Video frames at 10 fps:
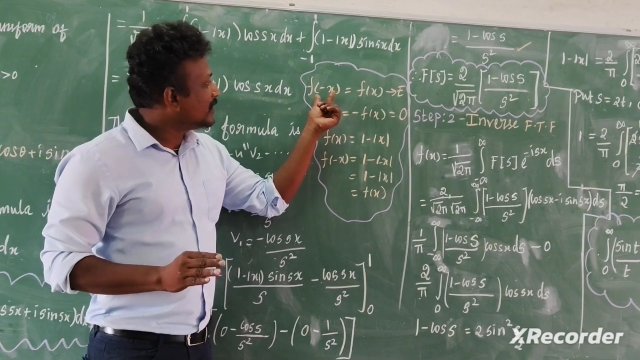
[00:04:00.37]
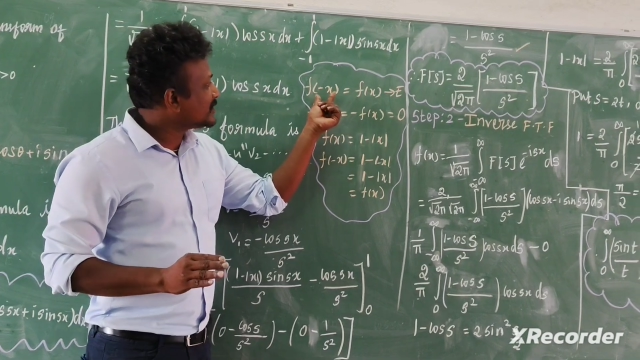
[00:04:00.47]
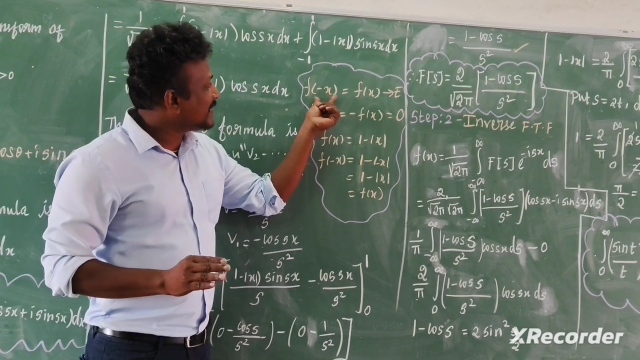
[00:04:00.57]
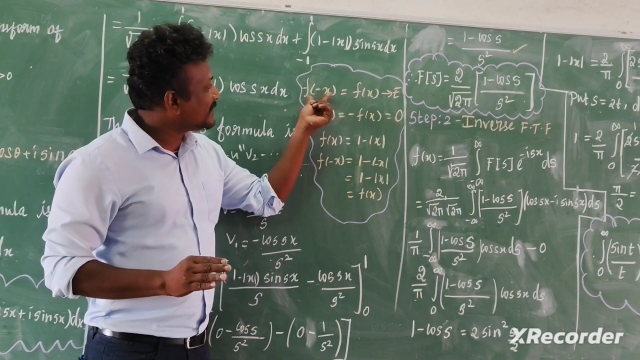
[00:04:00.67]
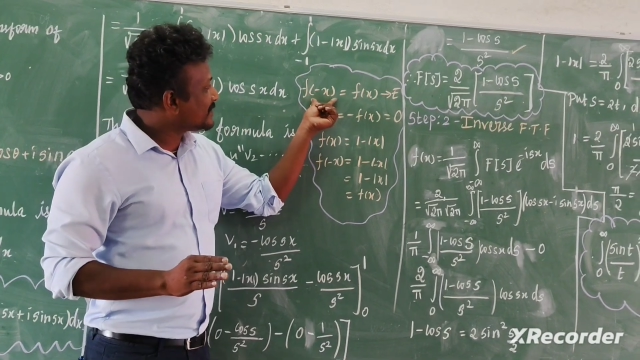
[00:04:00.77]

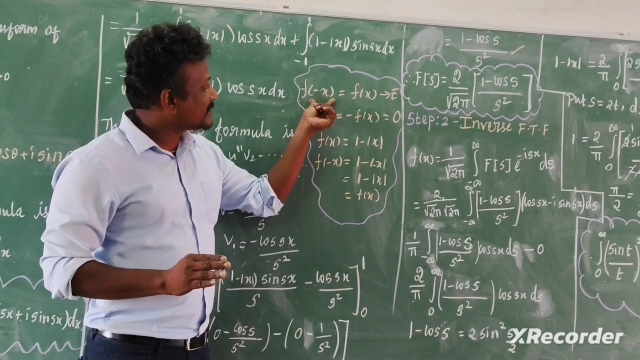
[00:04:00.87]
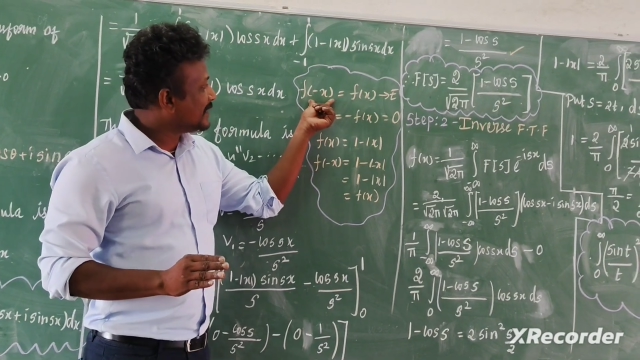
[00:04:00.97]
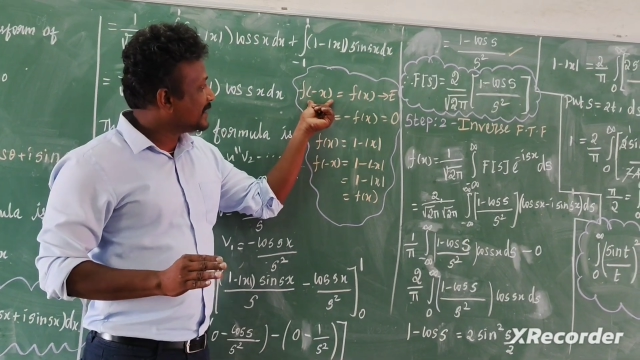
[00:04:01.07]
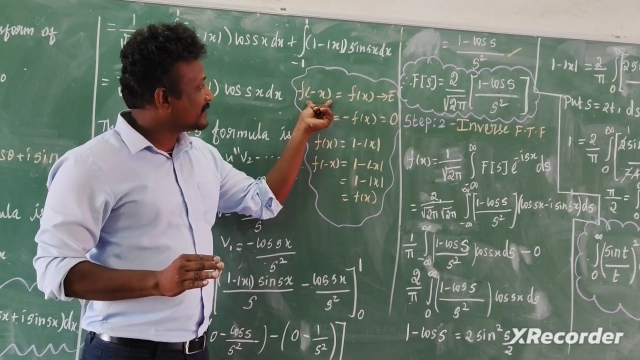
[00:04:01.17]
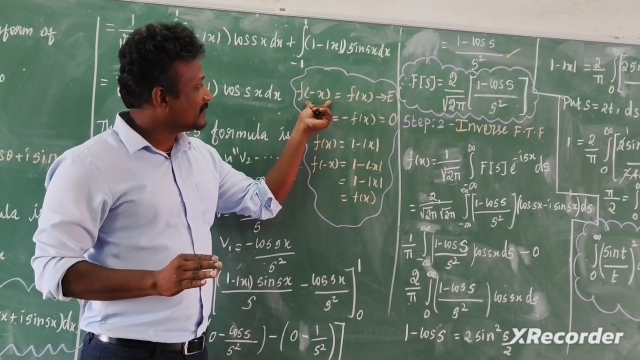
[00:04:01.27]
check this
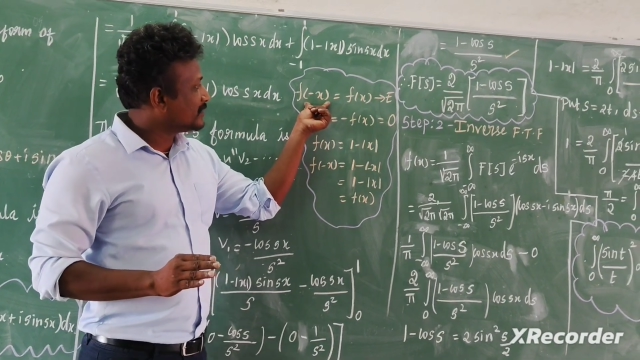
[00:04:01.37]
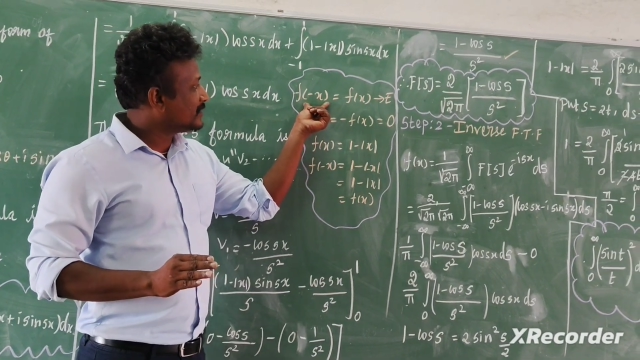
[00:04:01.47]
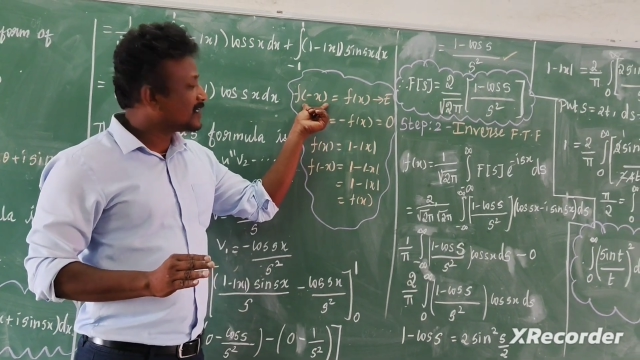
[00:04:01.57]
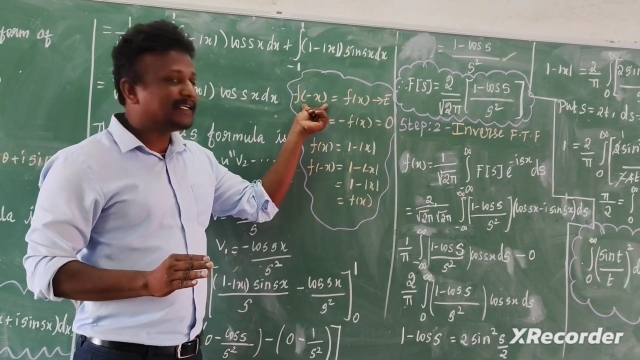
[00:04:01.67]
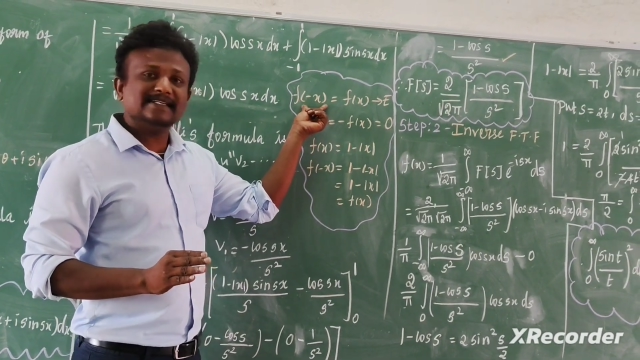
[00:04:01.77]
condition.
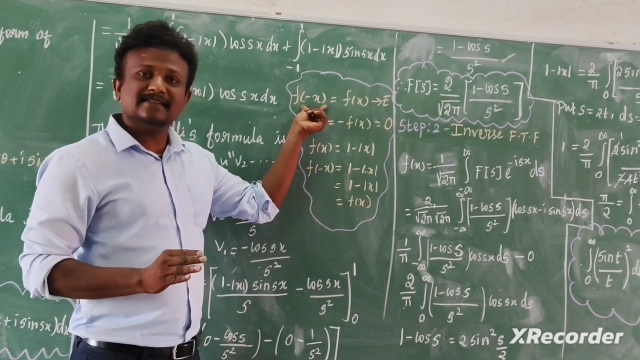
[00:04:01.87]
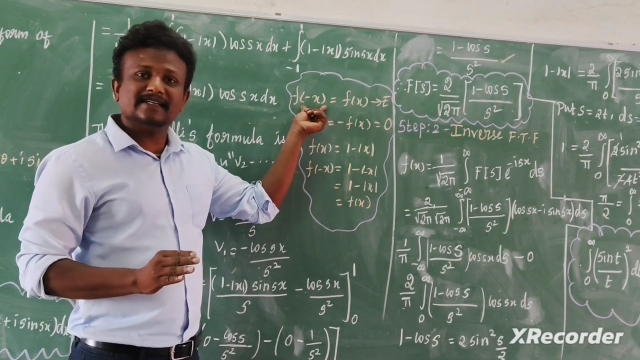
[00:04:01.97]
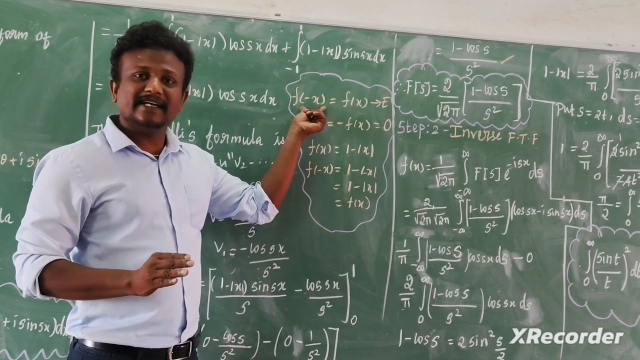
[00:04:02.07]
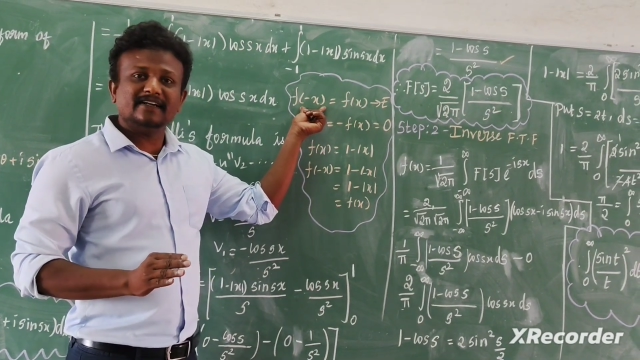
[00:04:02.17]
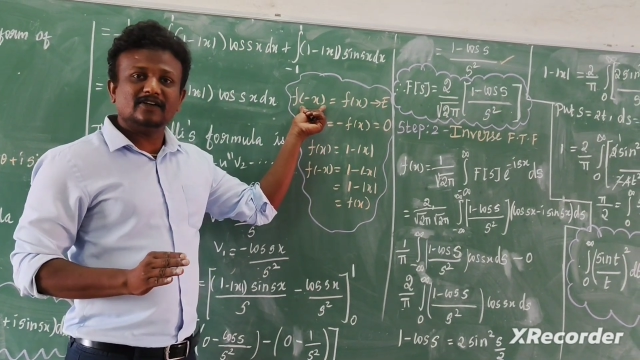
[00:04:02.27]
The
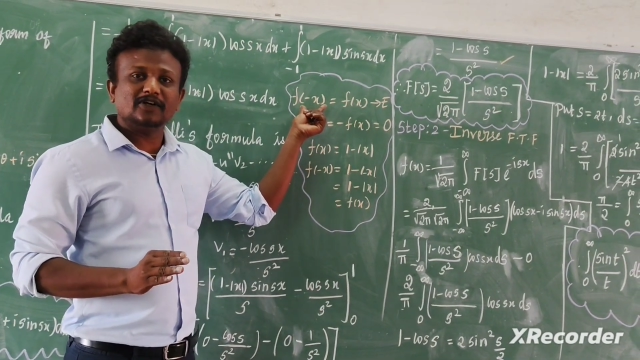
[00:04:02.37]
condition is